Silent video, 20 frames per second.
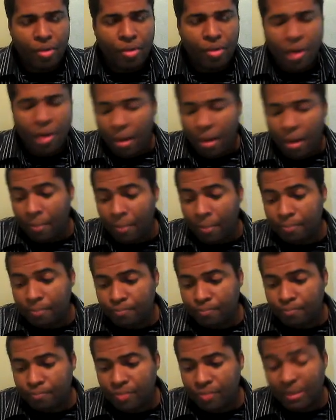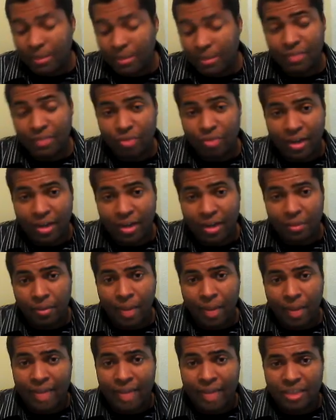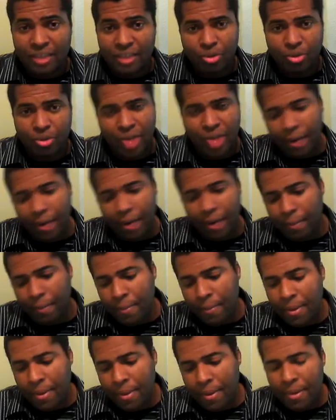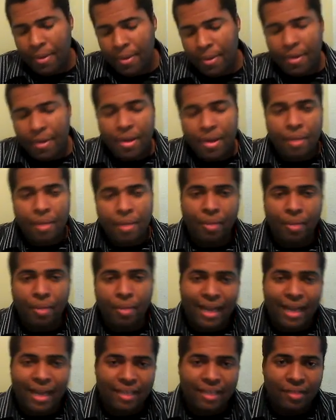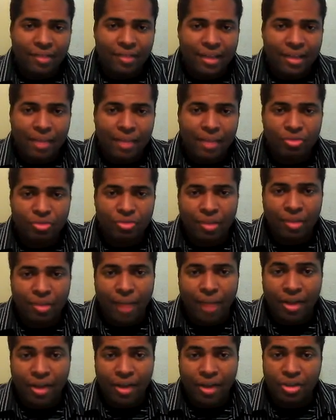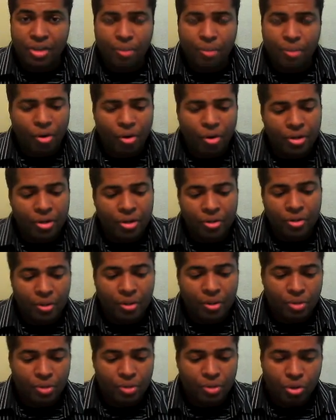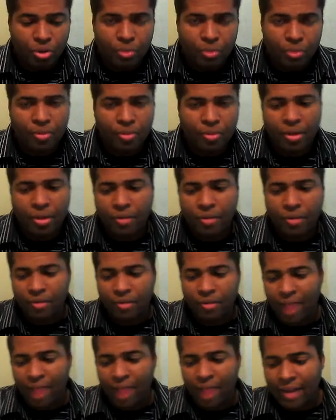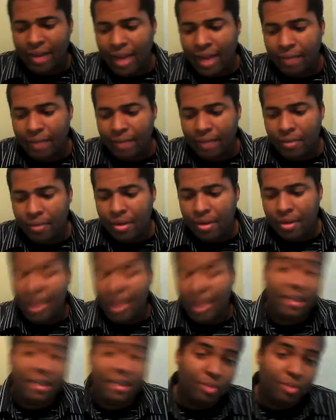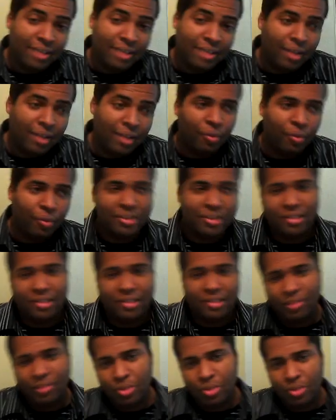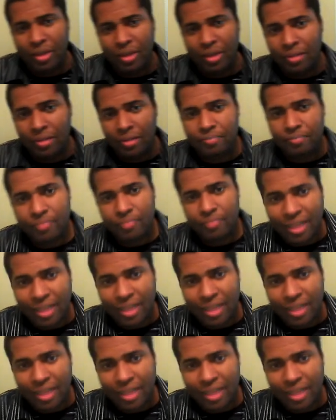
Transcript: especially if you're trying to apply it to your spirituality. But I definitely think chemistry and biology are important too, for the fact that, and then you may say, well, what's the difference between them? Because